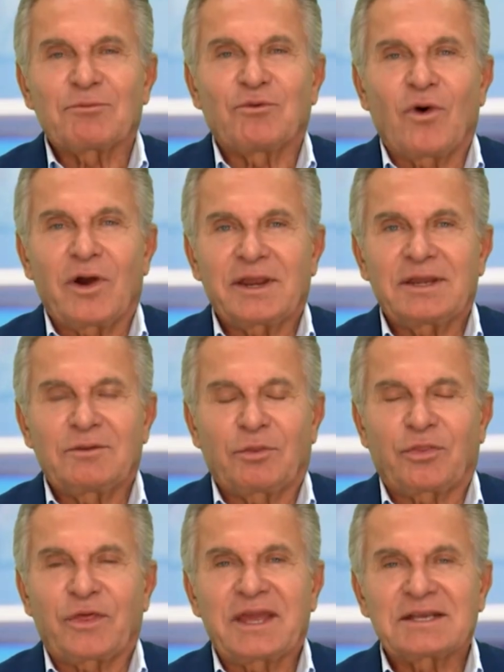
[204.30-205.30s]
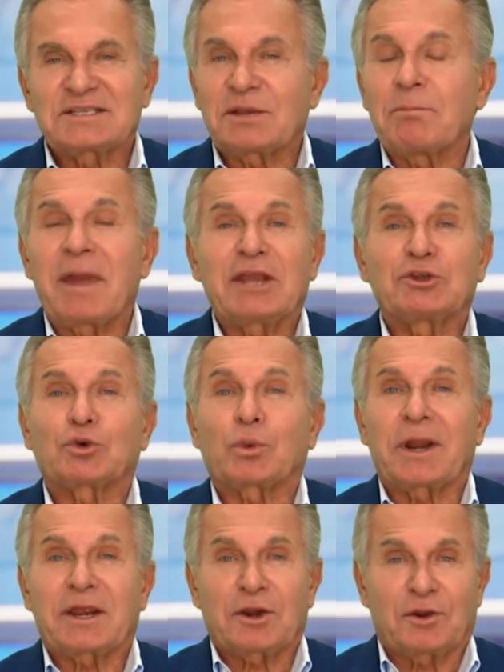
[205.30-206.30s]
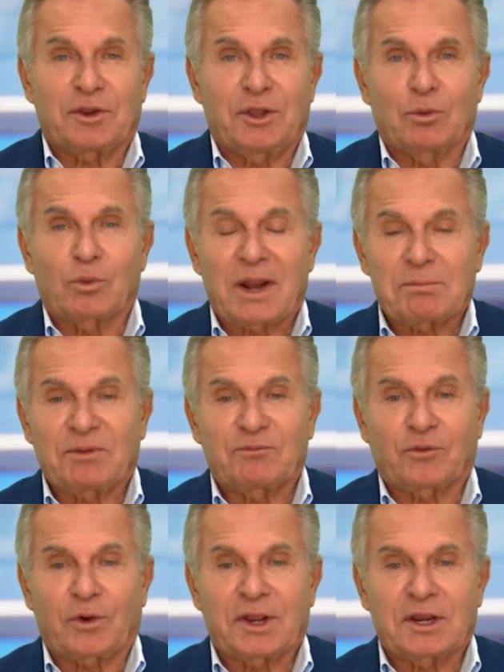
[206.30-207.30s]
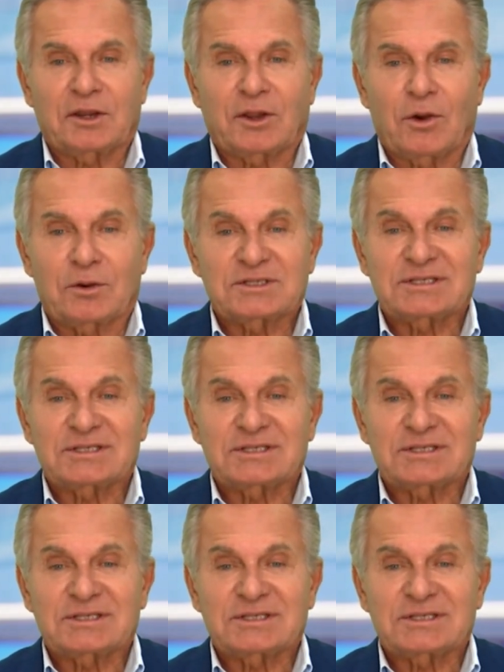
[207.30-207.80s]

avoid things that may trigger you right before you're going to go to